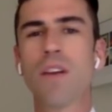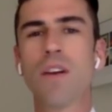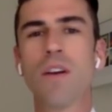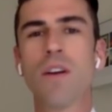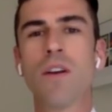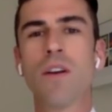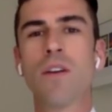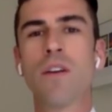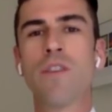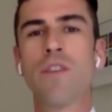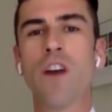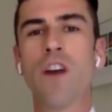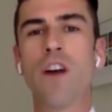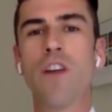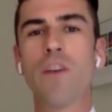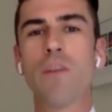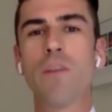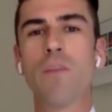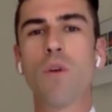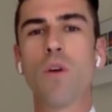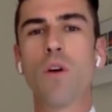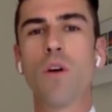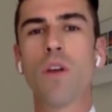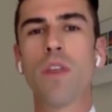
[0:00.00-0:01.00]
involving
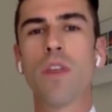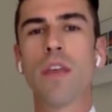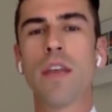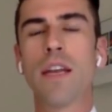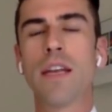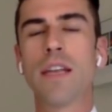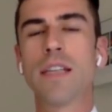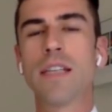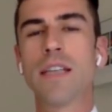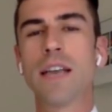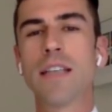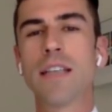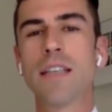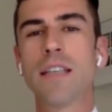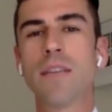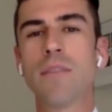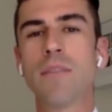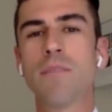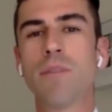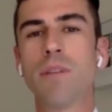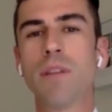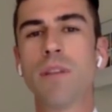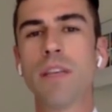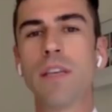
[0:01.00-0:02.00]
more than a
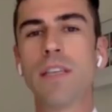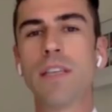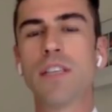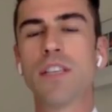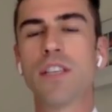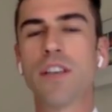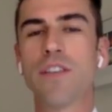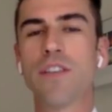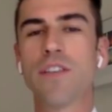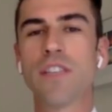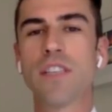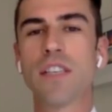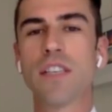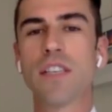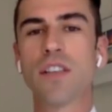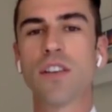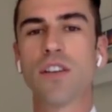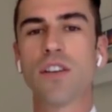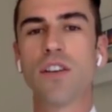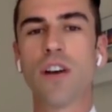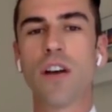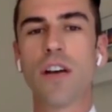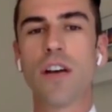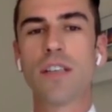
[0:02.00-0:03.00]
dozen police services
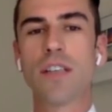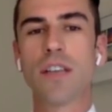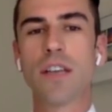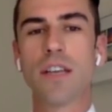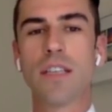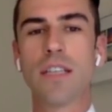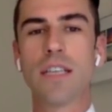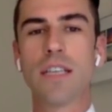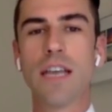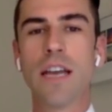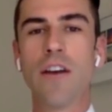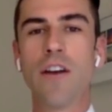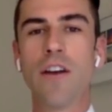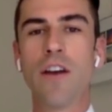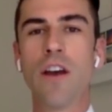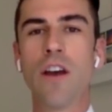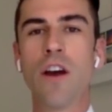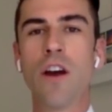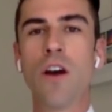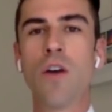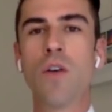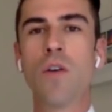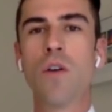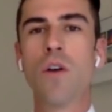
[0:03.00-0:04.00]
across
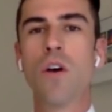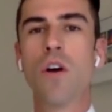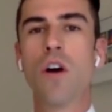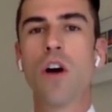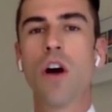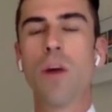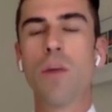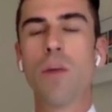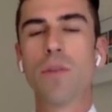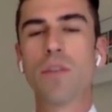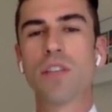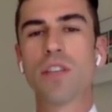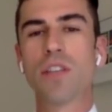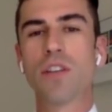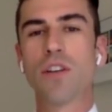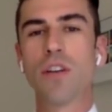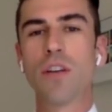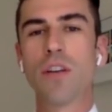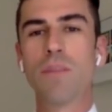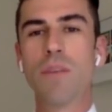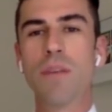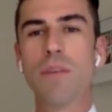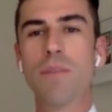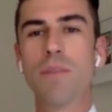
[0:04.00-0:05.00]
Ontario. Almost
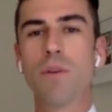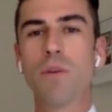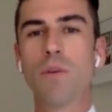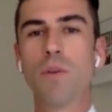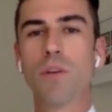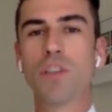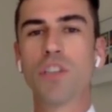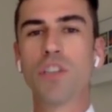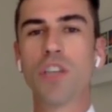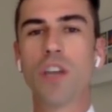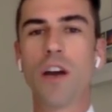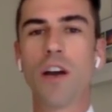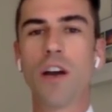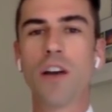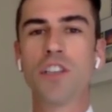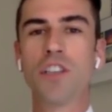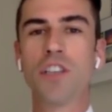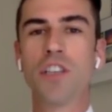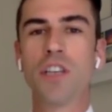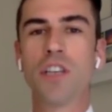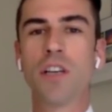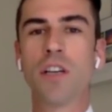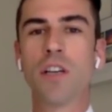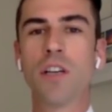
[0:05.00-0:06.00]
30 people were
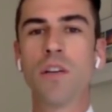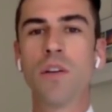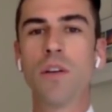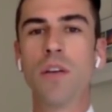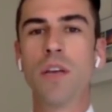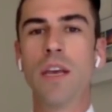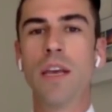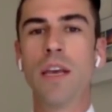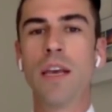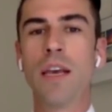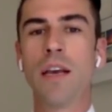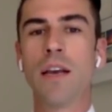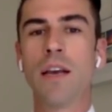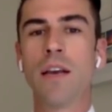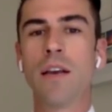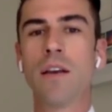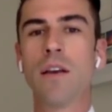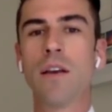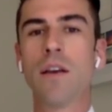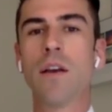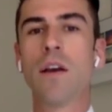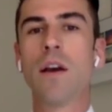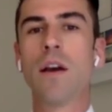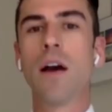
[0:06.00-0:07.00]
charged, including
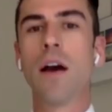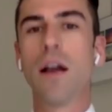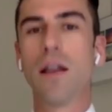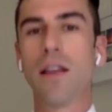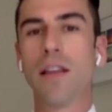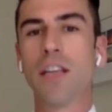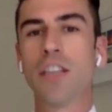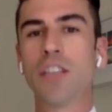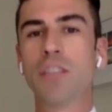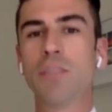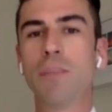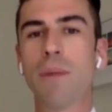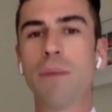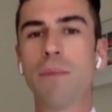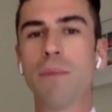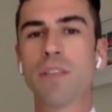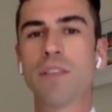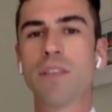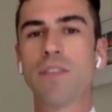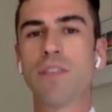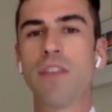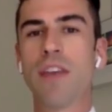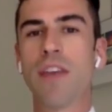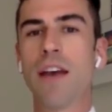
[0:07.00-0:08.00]
alleged members
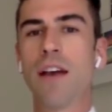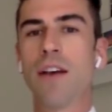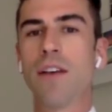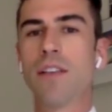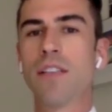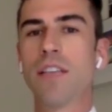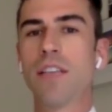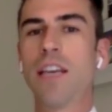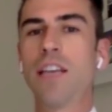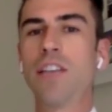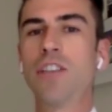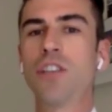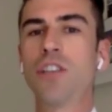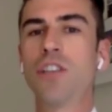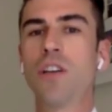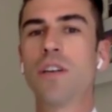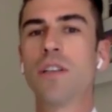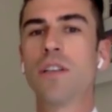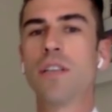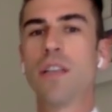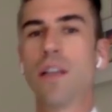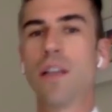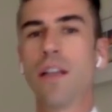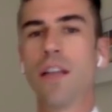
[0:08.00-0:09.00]
of the Hells
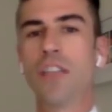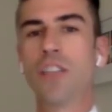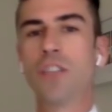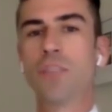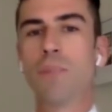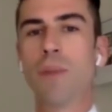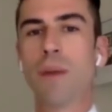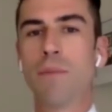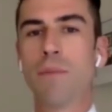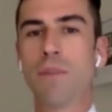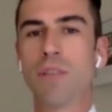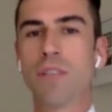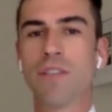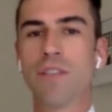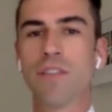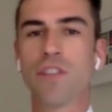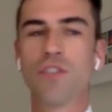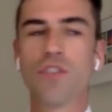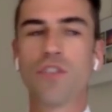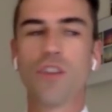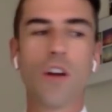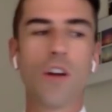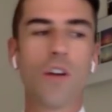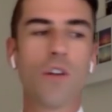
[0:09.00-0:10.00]
Angels and alleged members of a
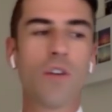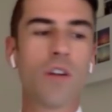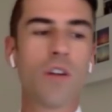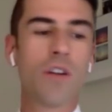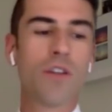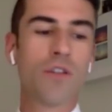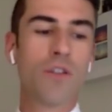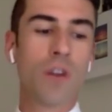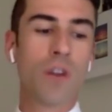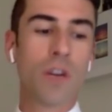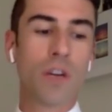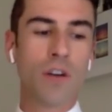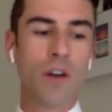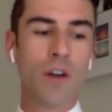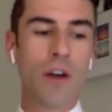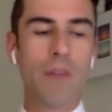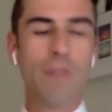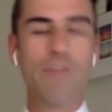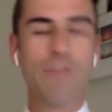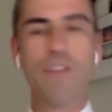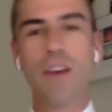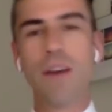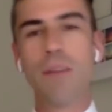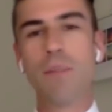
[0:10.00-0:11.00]
Toronto
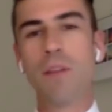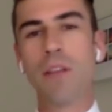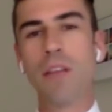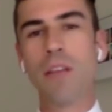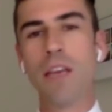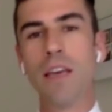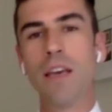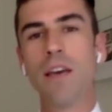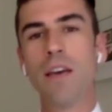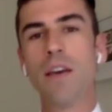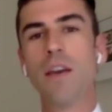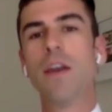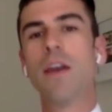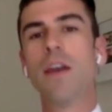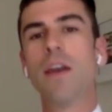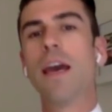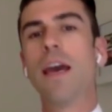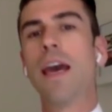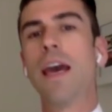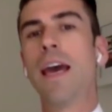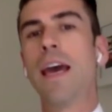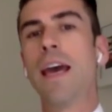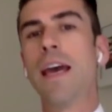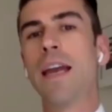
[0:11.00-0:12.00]
crime family.
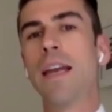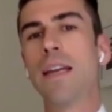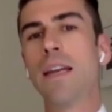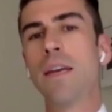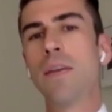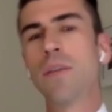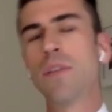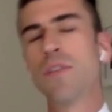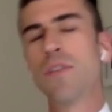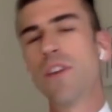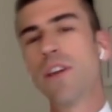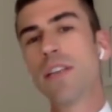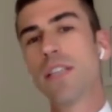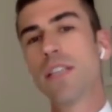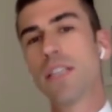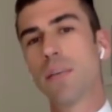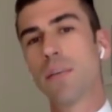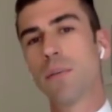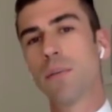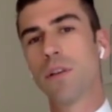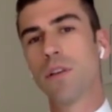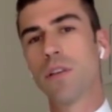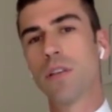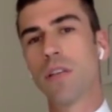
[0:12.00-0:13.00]
And it was very
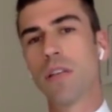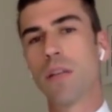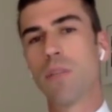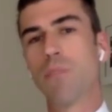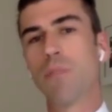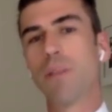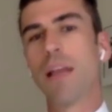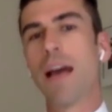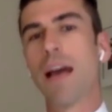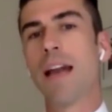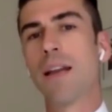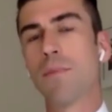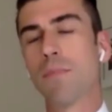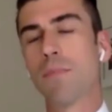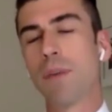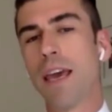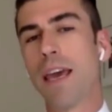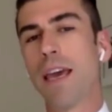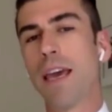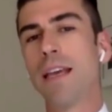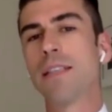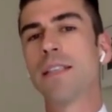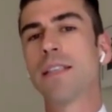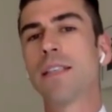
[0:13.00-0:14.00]
similar to the Platinum
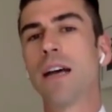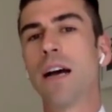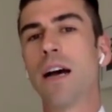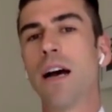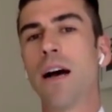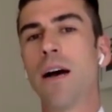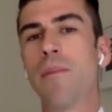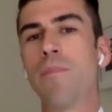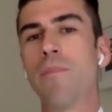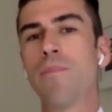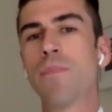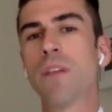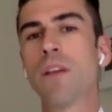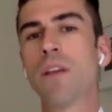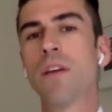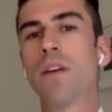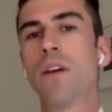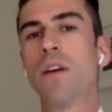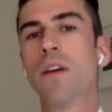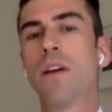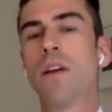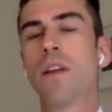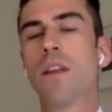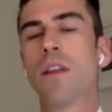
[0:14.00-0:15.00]
case.
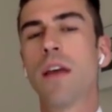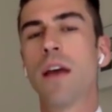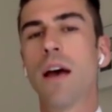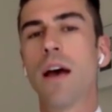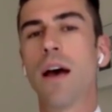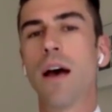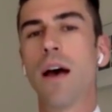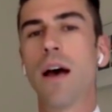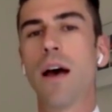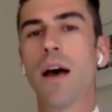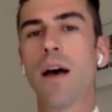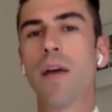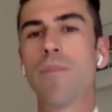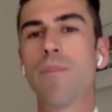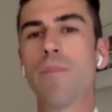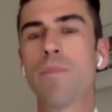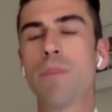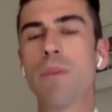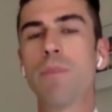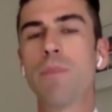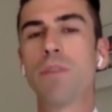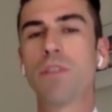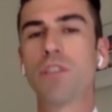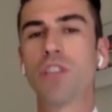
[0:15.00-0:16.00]
The
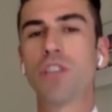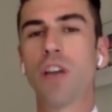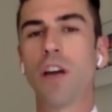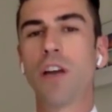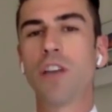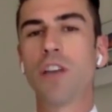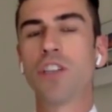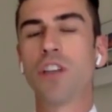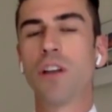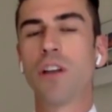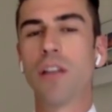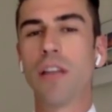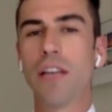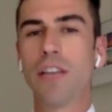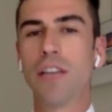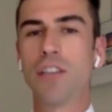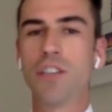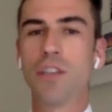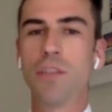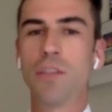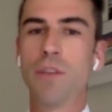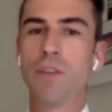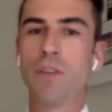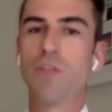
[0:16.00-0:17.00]
people charged are
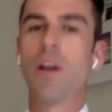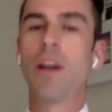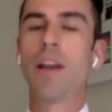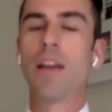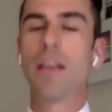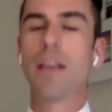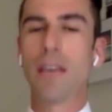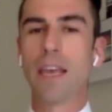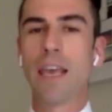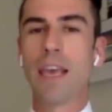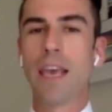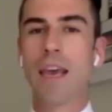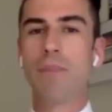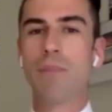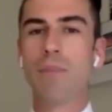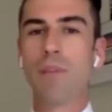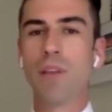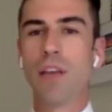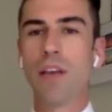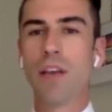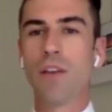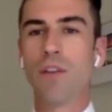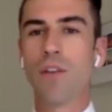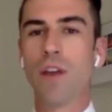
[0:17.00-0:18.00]
alleged to be running a
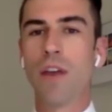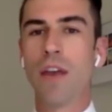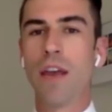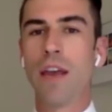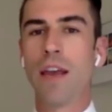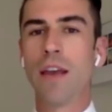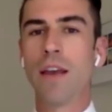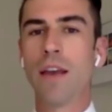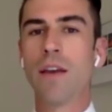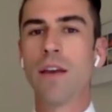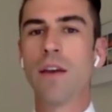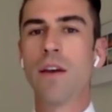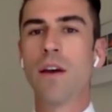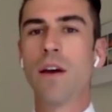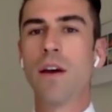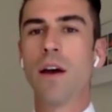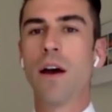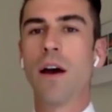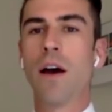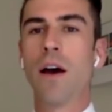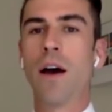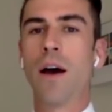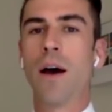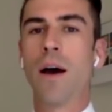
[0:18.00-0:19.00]
gambling ring.
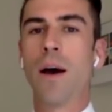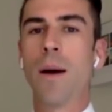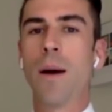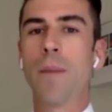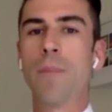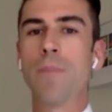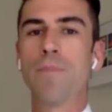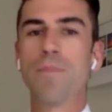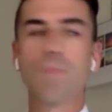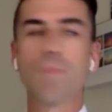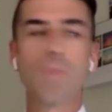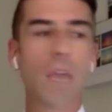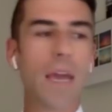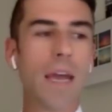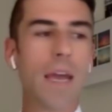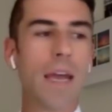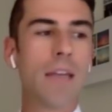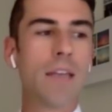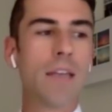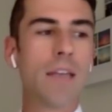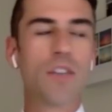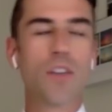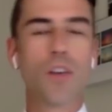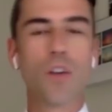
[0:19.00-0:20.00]

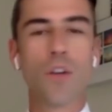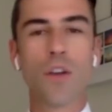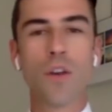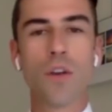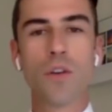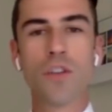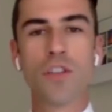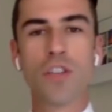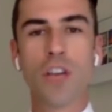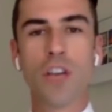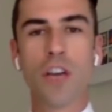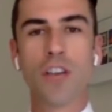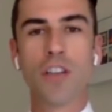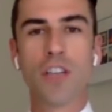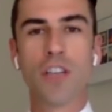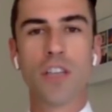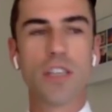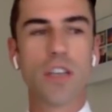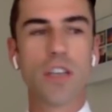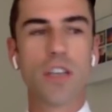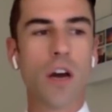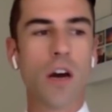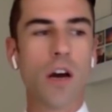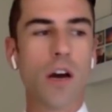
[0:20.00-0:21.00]
And so those
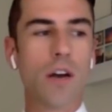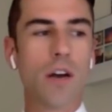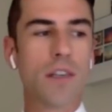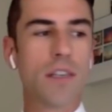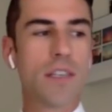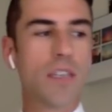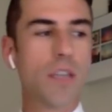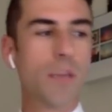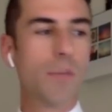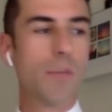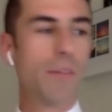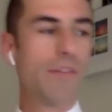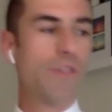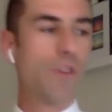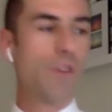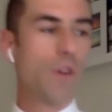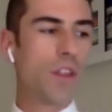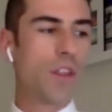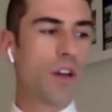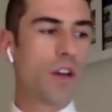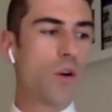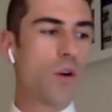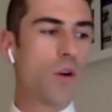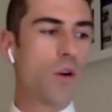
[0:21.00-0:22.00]
charges are still before
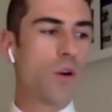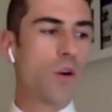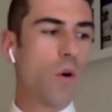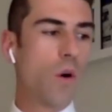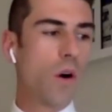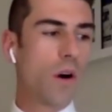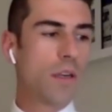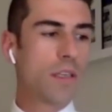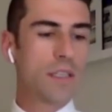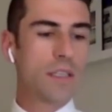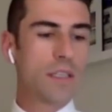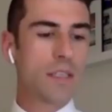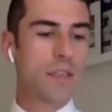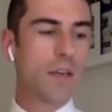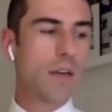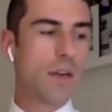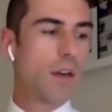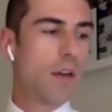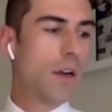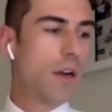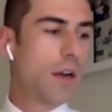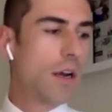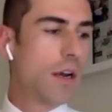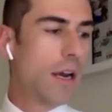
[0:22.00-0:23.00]
the courts.
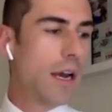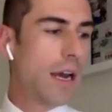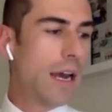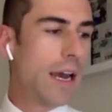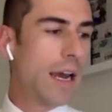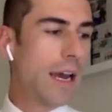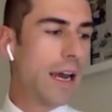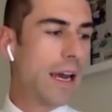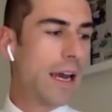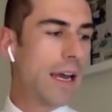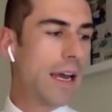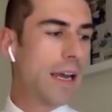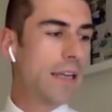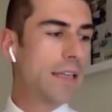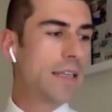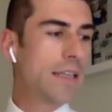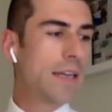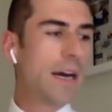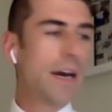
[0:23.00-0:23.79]
And